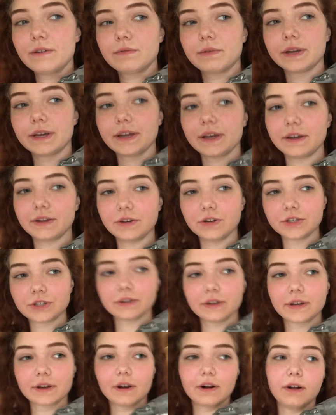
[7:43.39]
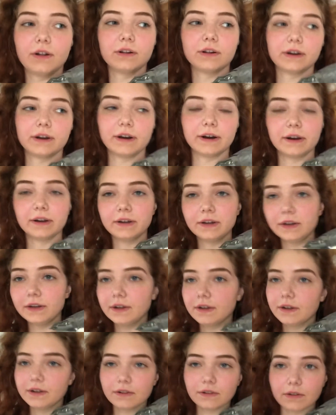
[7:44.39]
We usually call her
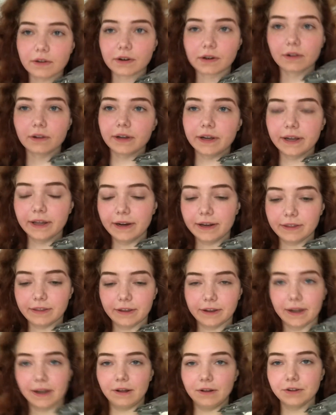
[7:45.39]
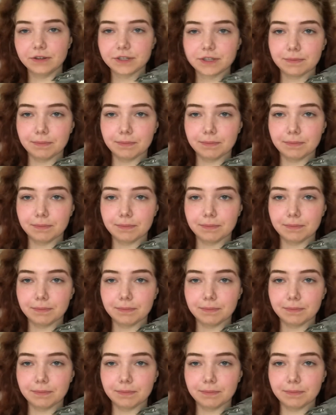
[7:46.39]
literally anything else.